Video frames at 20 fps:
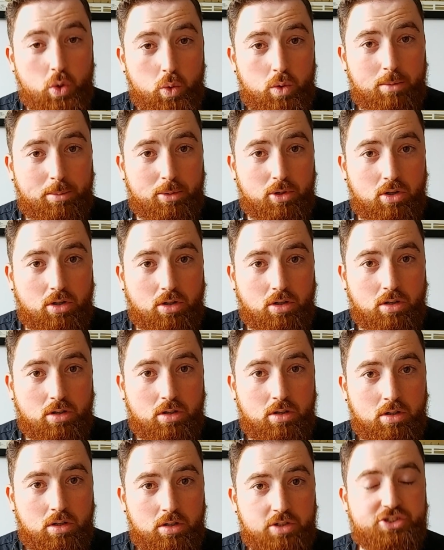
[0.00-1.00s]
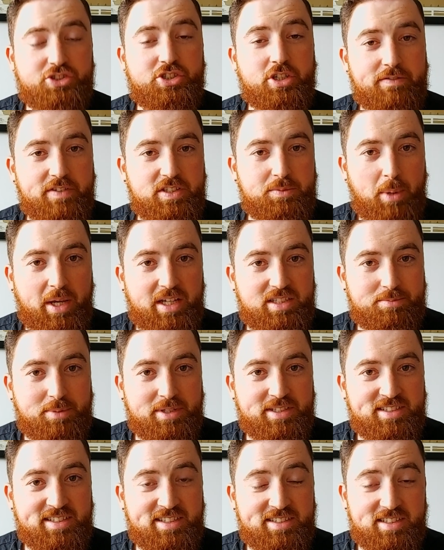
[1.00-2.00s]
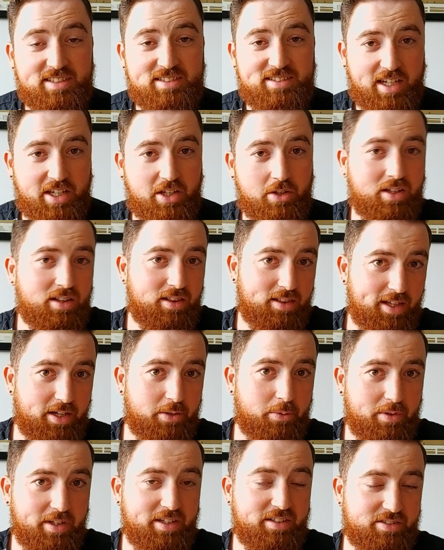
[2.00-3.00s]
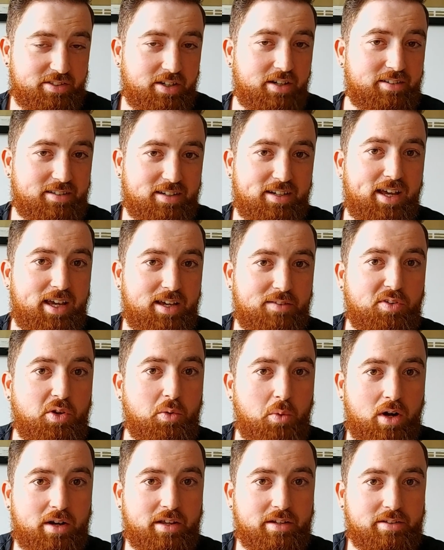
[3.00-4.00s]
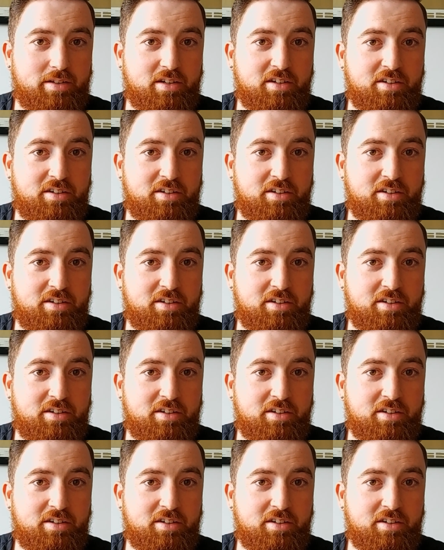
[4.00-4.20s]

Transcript: doable service-based businesses that you can literally start today if you wanted